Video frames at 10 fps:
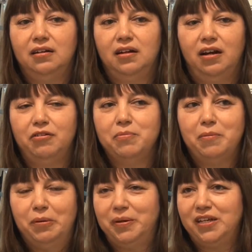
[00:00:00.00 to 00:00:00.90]
I
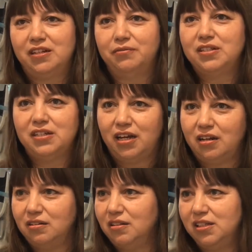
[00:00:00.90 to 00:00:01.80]
remember being
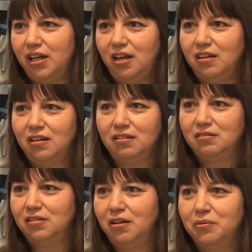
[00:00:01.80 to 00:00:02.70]
devastated the day
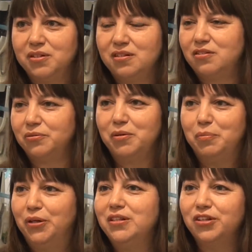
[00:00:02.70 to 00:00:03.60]
that I was
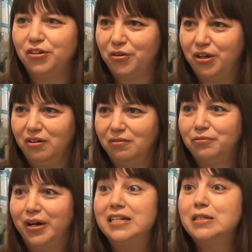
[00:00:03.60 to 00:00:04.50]
doing bird surgery
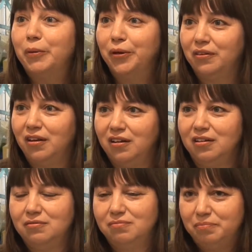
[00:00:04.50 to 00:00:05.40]
on a friend's bird
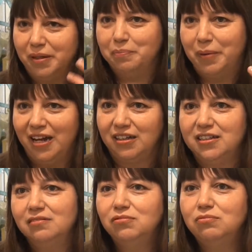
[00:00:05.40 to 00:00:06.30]
that had been
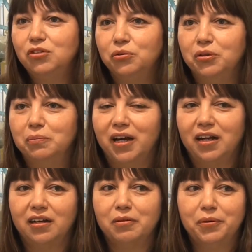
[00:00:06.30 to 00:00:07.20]
badly torn
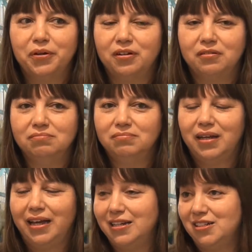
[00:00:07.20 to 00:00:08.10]
by another bird,
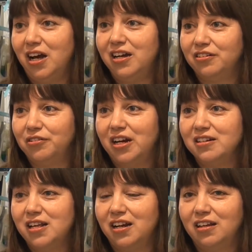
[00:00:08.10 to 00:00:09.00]
and it died under
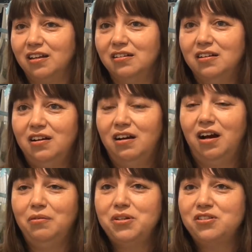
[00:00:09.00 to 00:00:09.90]
anaesthetic, and
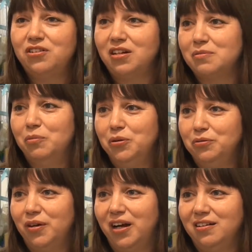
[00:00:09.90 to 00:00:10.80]
I was just
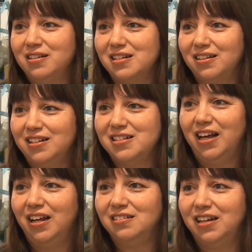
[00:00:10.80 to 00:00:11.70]
mortified because I
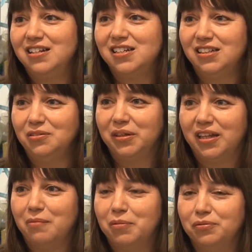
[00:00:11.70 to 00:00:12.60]
guess I hadn't had to deal
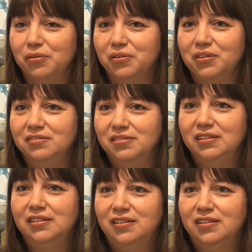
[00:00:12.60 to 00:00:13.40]
with that before. And